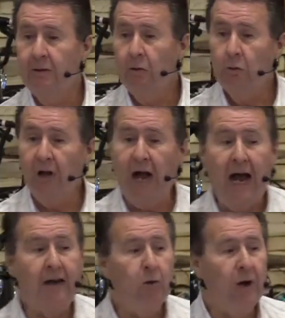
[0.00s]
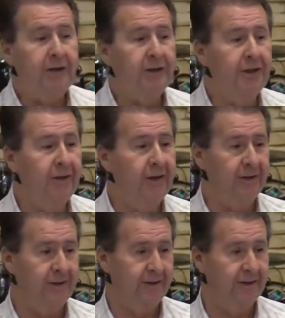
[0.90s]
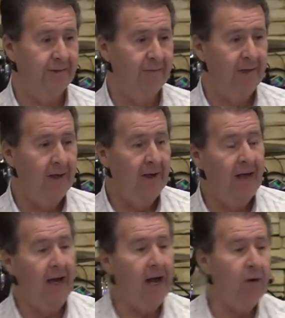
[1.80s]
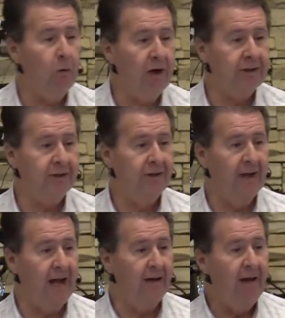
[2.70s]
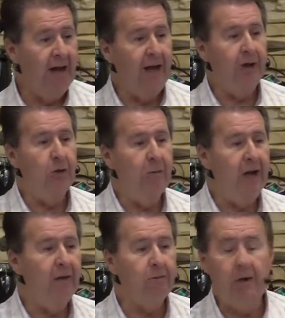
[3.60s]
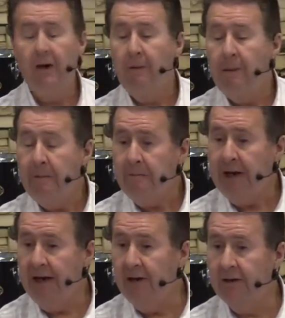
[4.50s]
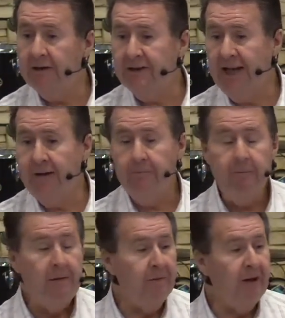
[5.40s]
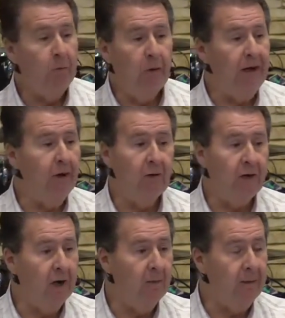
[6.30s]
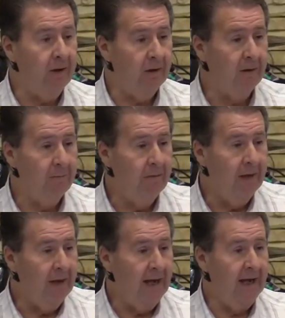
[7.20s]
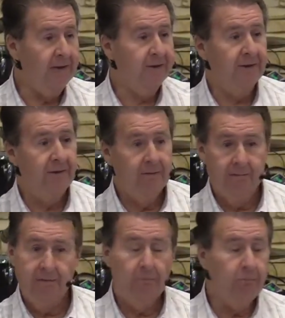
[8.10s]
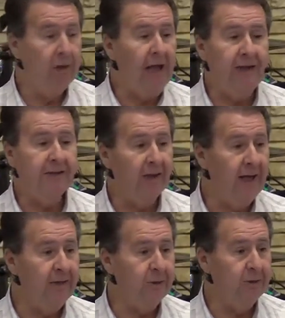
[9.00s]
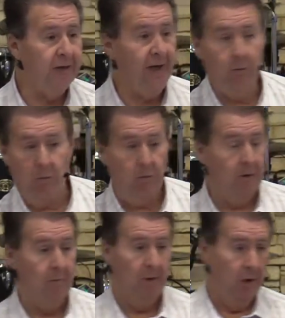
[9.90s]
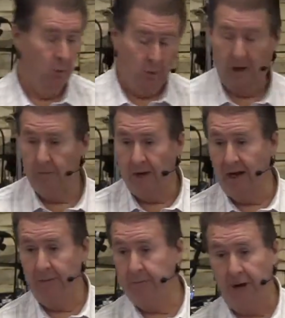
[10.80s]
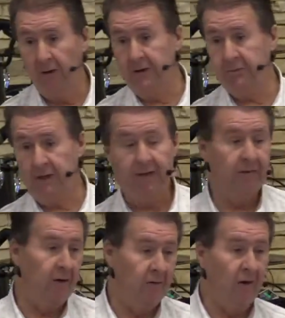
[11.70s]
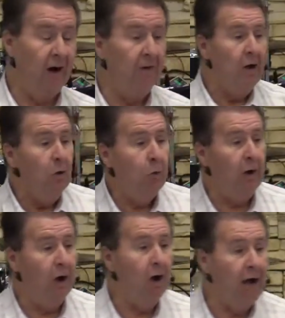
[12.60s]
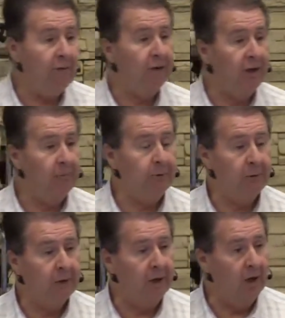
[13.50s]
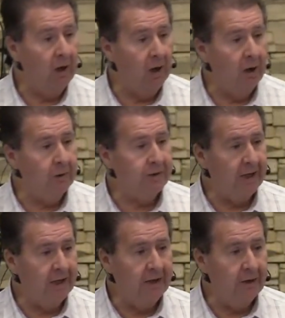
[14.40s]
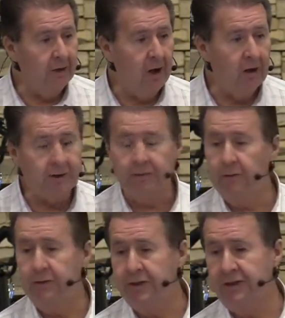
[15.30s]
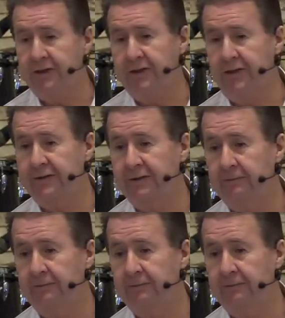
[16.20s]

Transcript: Well, I question this, and I question that. And you may, and understand that we don't come here as blank slates who say, Well, my parents believe, therefore we all have to come to the understanding and knowledge of who Jesus is.